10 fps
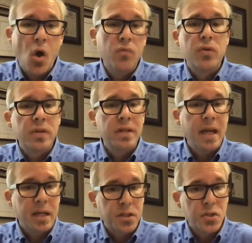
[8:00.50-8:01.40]
over the
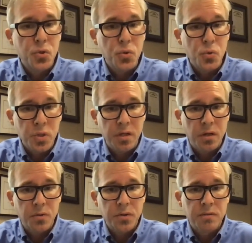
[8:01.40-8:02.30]
next 2
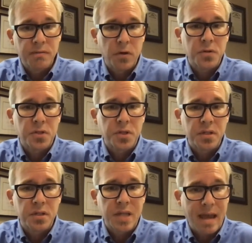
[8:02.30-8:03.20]
years
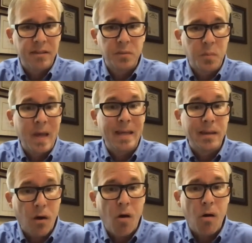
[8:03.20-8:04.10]
versus having to pay
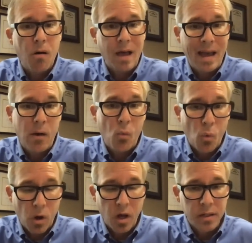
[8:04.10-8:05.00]
it all at
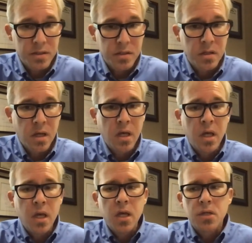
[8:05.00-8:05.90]
once.
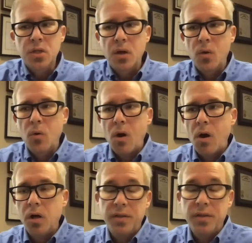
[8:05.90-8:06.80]
So
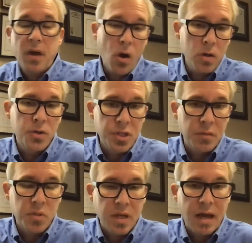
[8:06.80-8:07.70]
on the
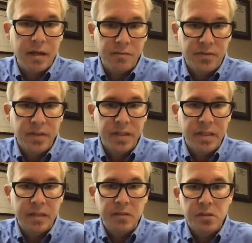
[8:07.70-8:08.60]
hardship side of
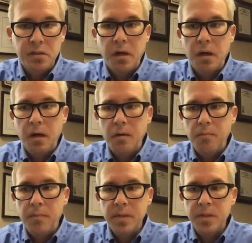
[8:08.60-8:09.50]
things,
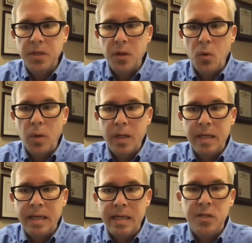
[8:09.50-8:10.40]

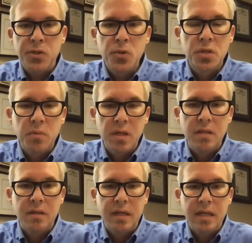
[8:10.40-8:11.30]
it used to be
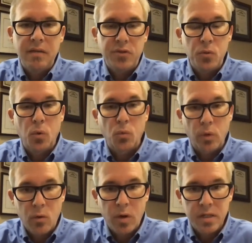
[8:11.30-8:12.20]
that if you were
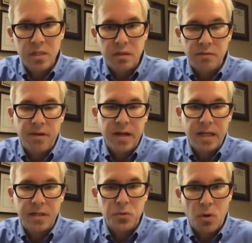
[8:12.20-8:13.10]
requesting a
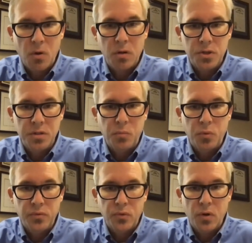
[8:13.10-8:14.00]
financial hardship
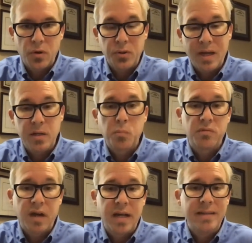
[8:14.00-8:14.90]
withdrawal, you had to
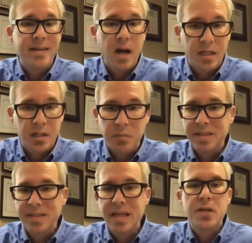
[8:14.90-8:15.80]
provide
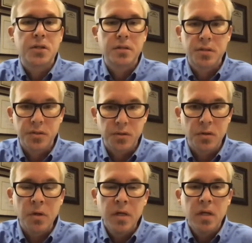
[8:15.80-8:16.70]
documentation to
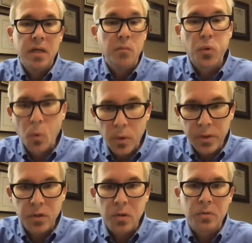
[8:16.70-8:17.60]
your
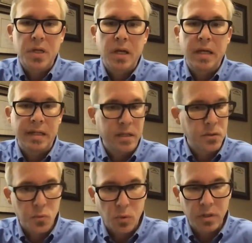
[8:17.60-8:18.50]
employer saying,
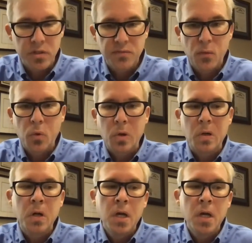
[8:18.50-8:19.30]
here's what it's for.